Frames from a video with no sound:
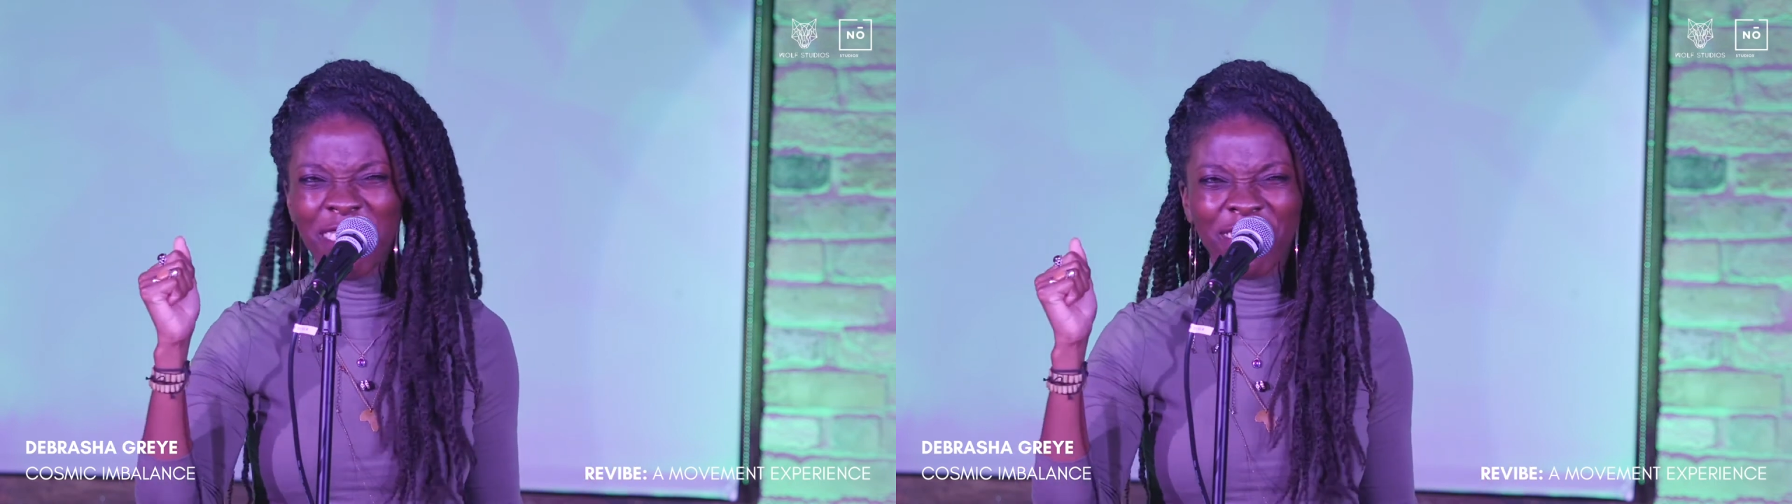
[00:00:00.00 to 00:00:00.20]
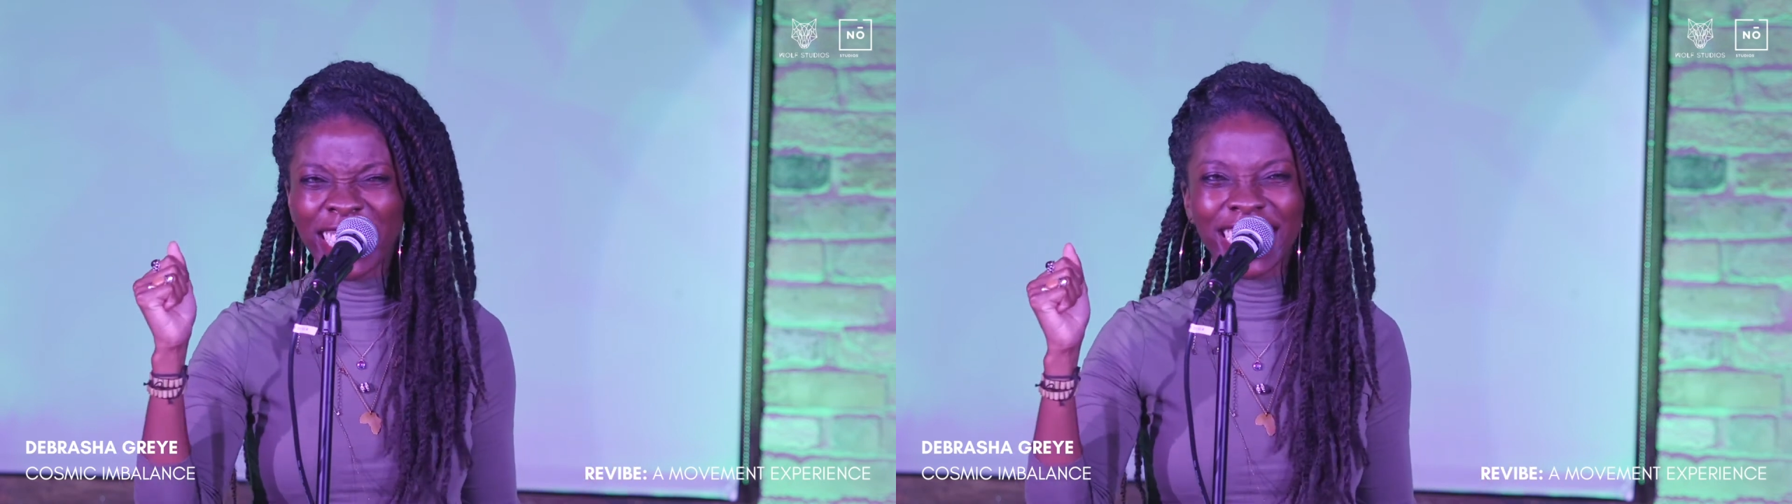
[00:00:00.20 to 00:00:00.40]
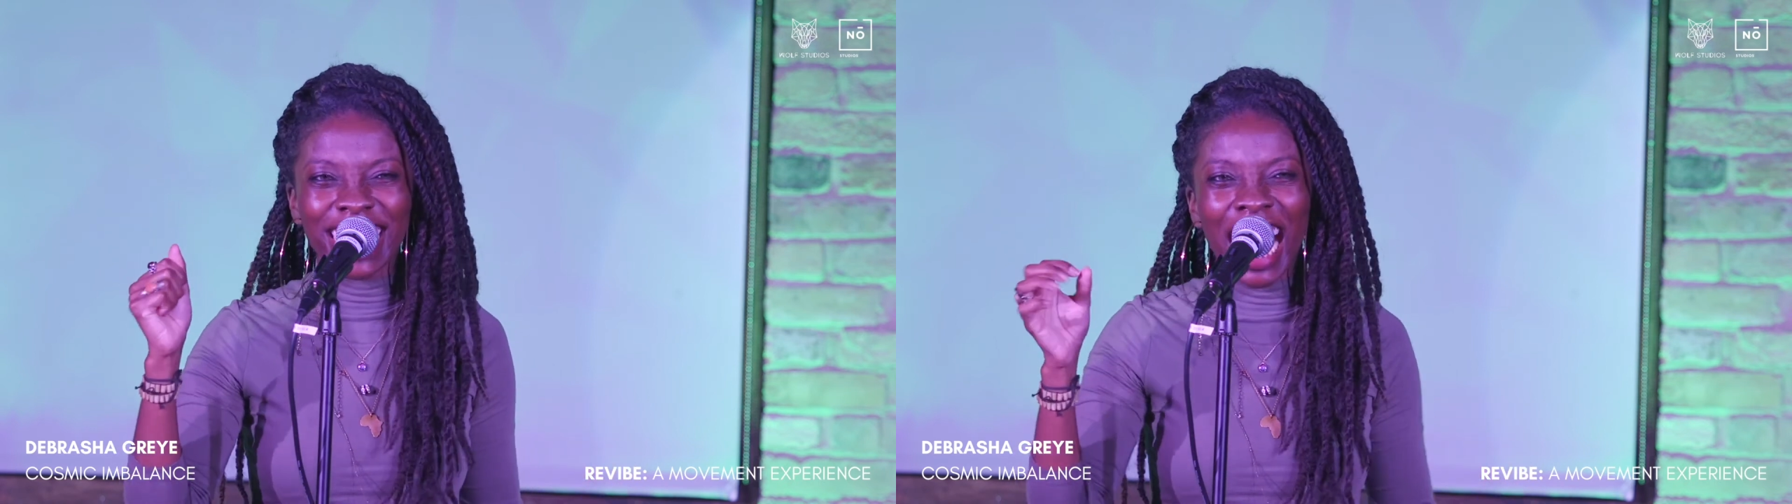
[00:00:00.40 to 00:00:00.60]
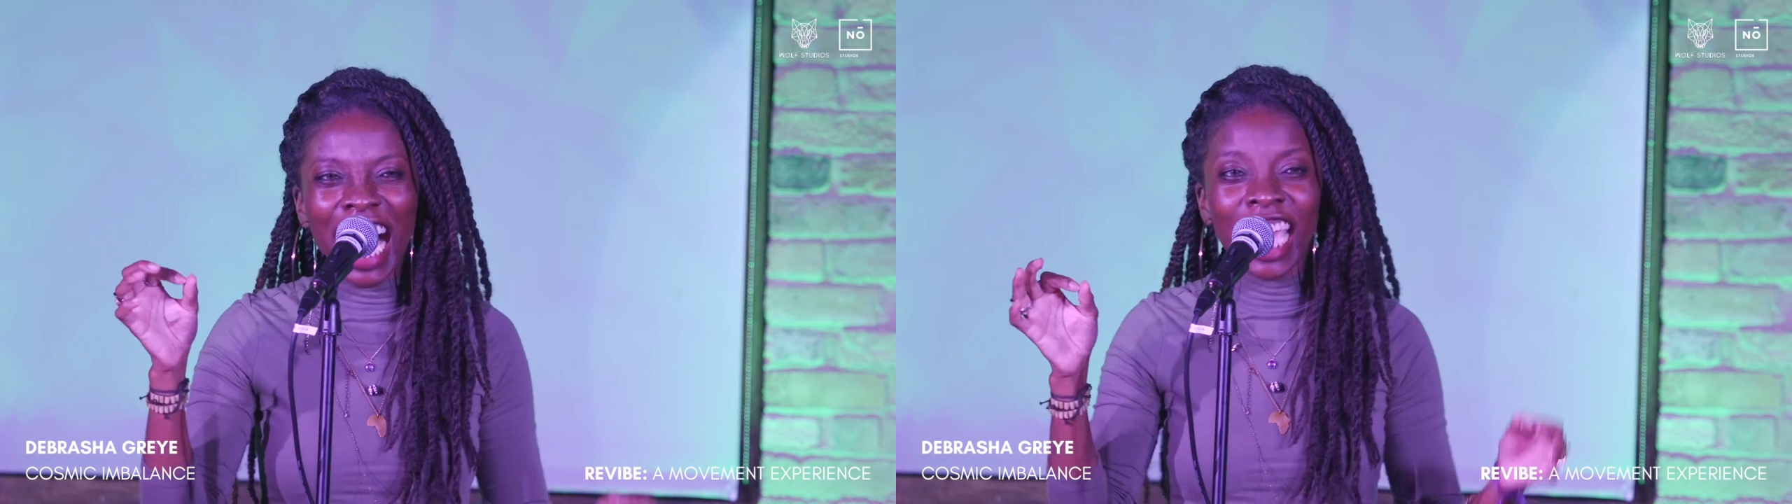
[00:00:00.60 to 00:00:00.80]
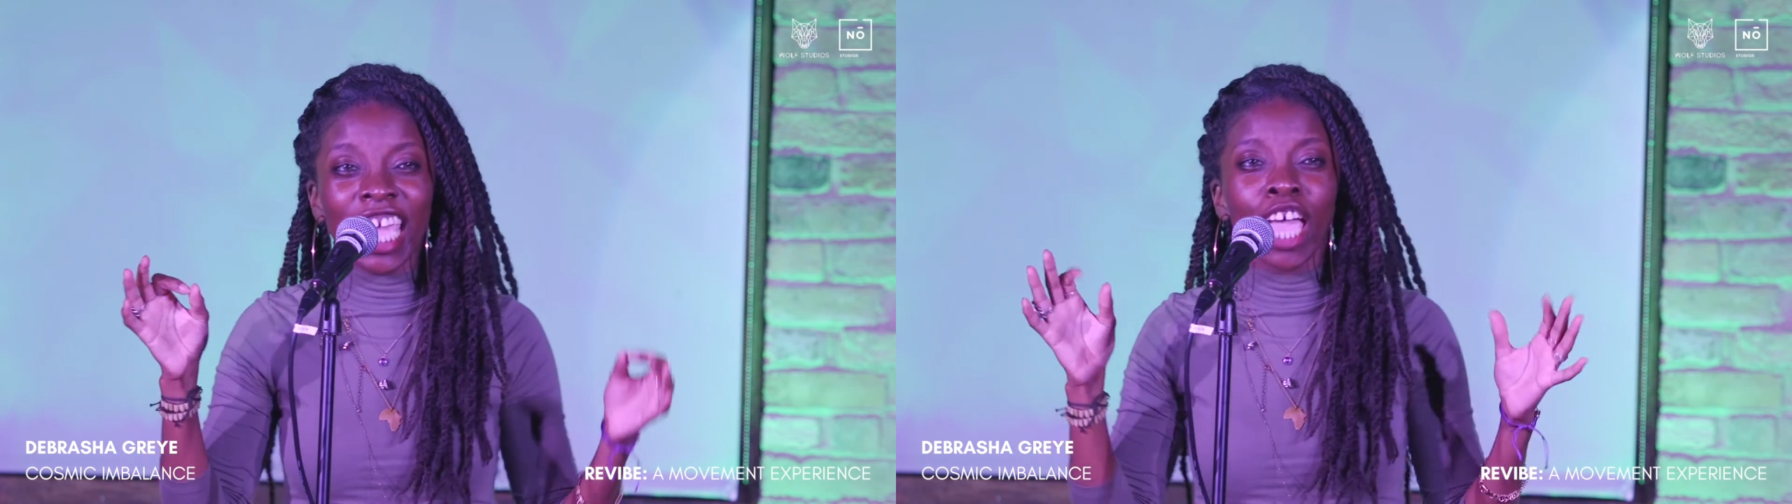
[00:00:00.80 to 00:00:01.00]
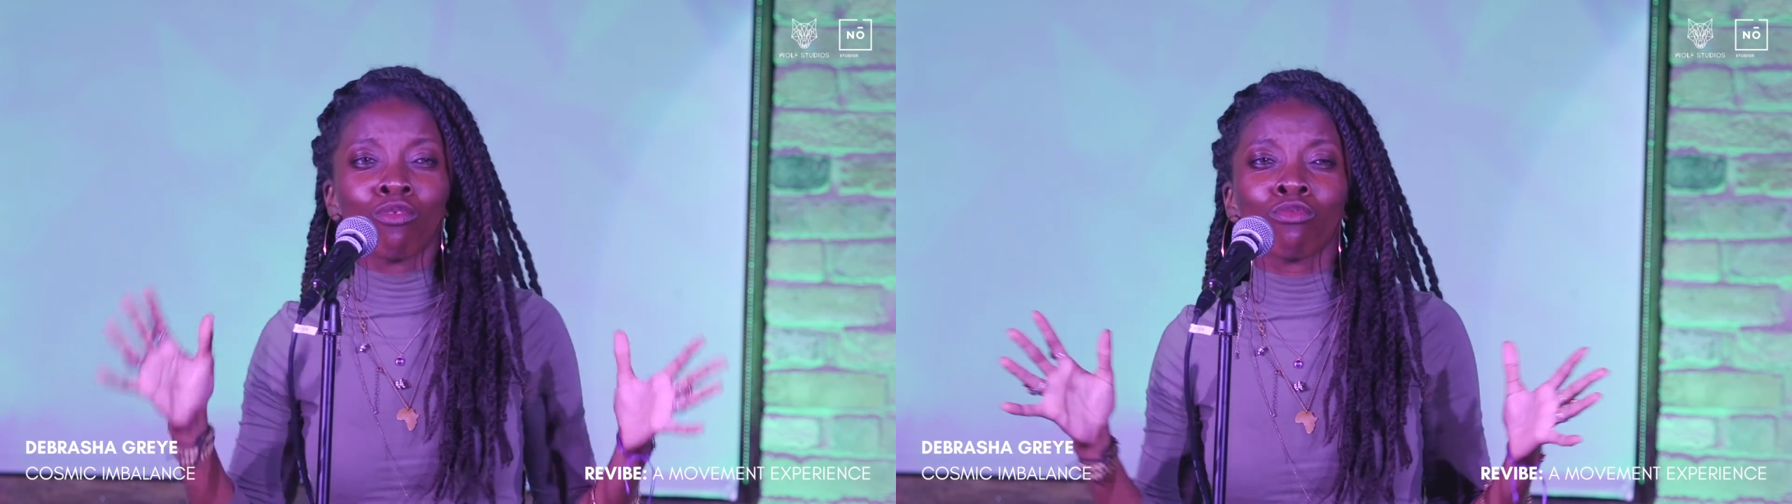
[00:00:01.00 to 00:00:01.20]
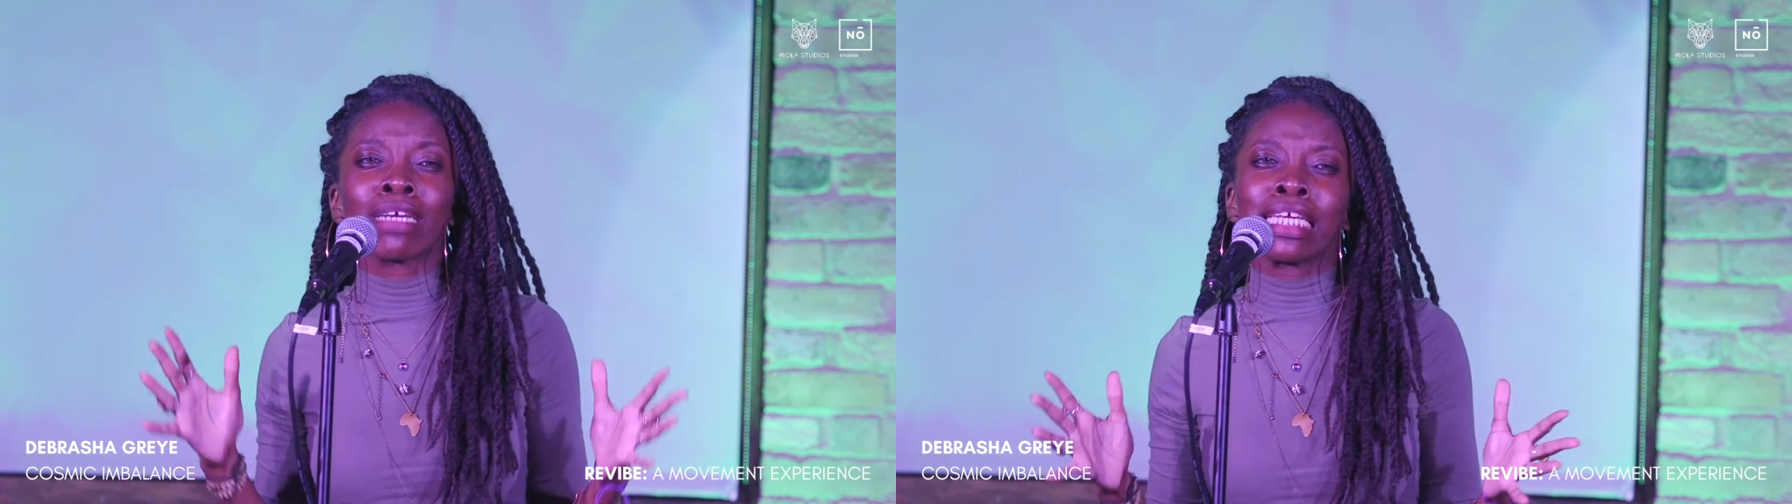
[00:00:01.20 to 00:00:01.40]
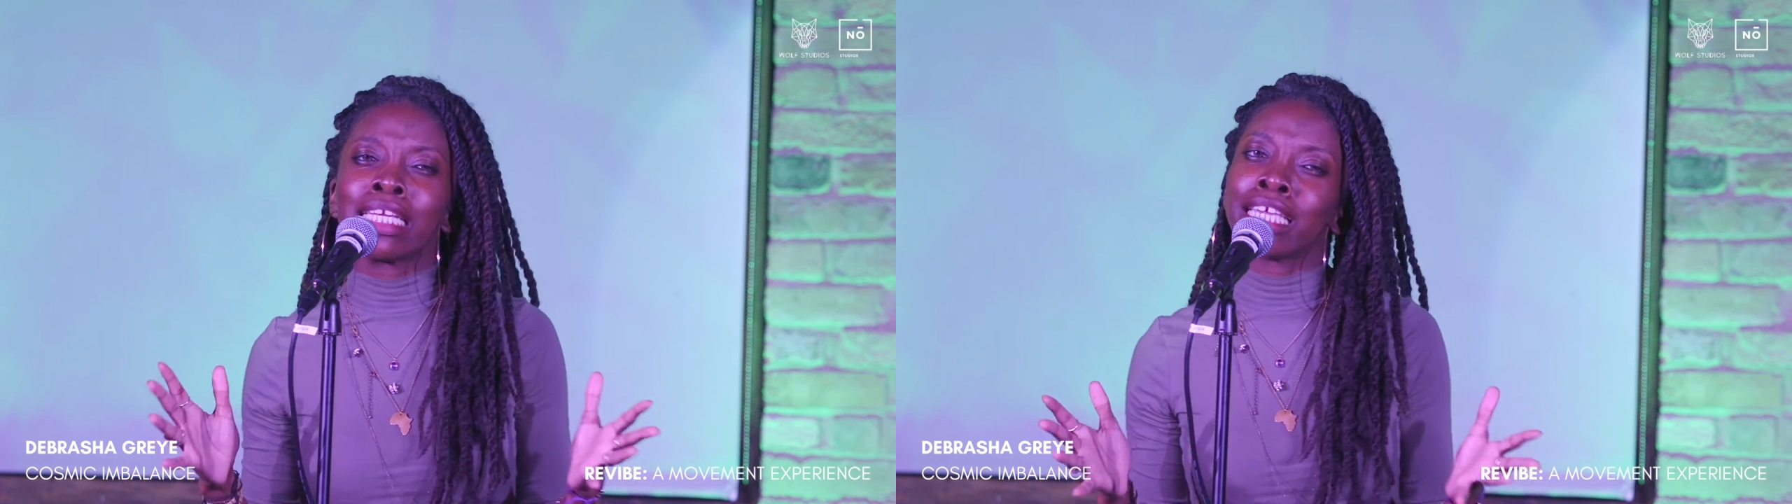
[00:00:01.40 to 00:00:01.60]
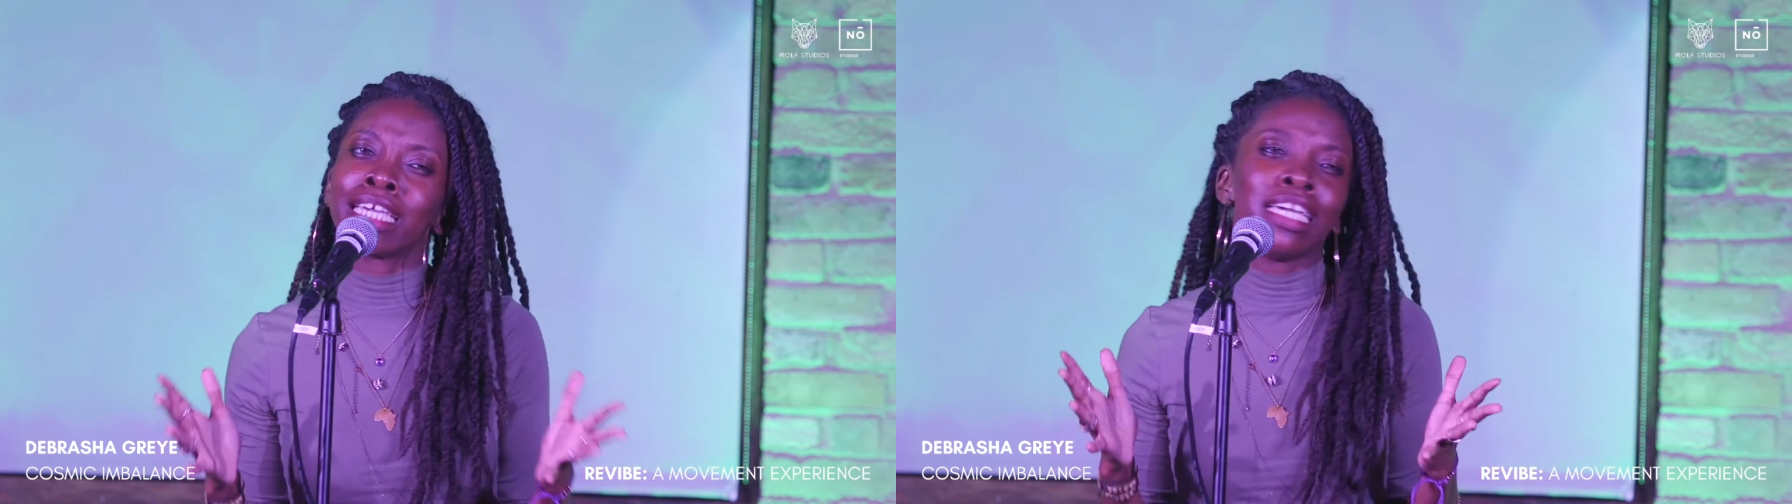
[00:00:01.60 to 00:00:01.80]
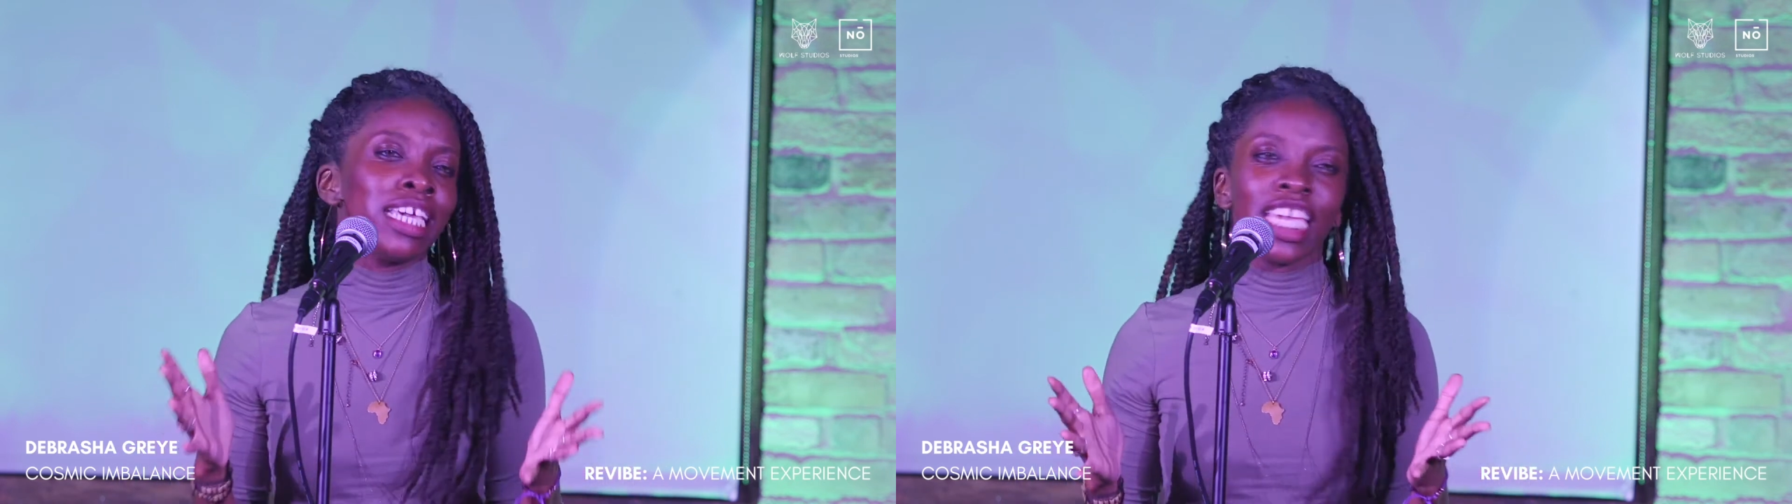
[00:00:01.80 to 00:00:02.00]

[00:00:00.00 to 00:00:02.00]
of the sky and ring